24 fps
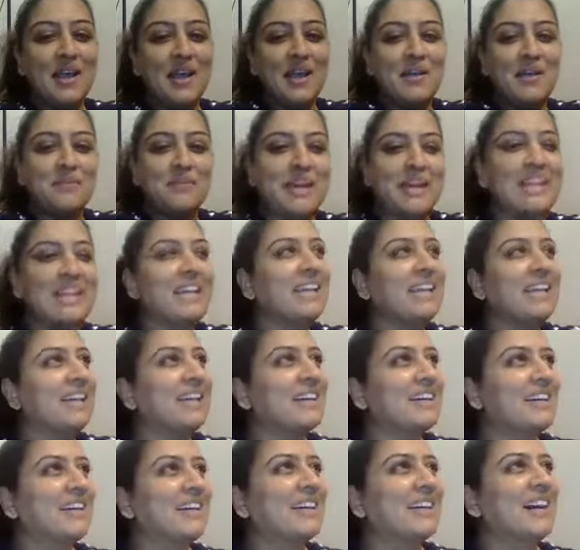Bye, Laila.
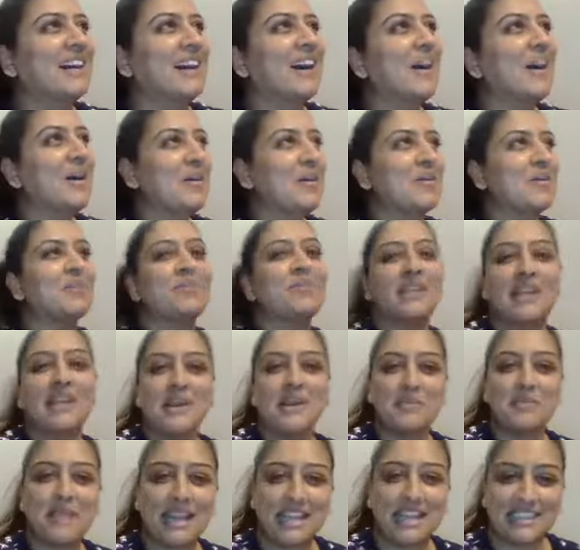We'll bring her
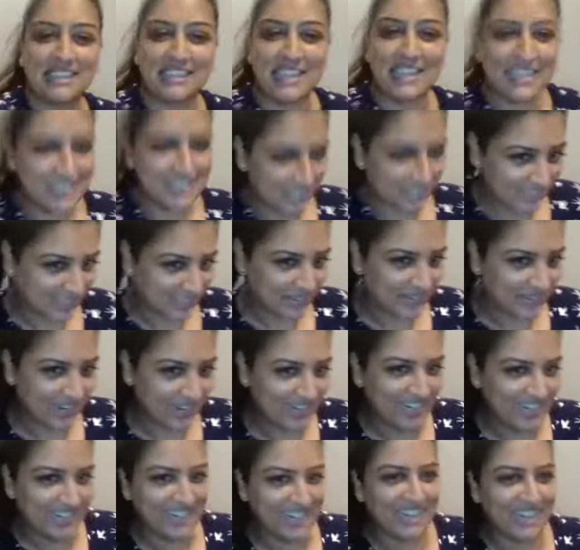back at the end anyway
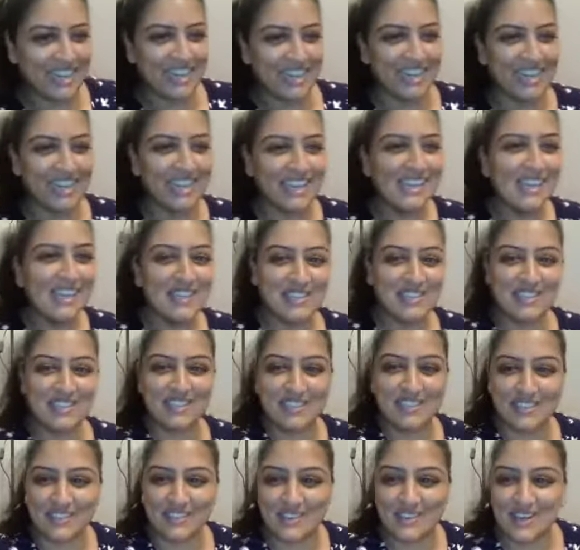so you
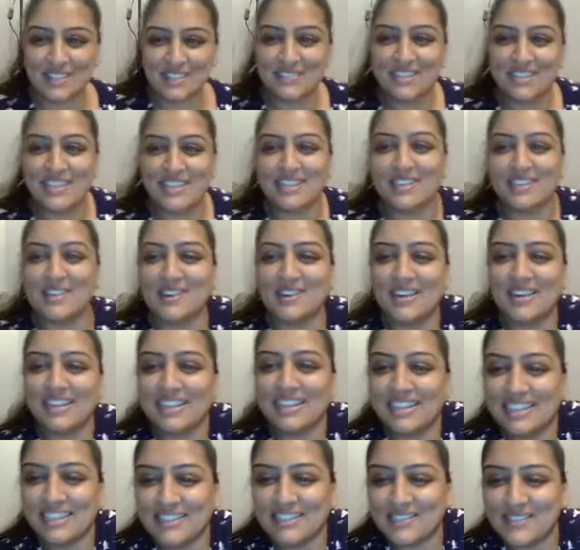can all have another look at
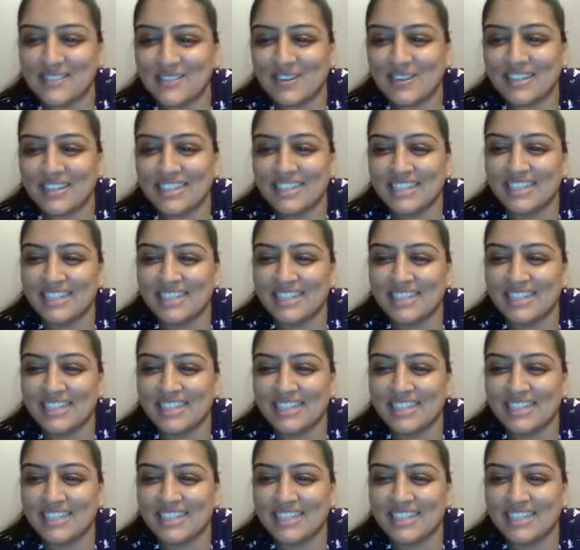her if you want.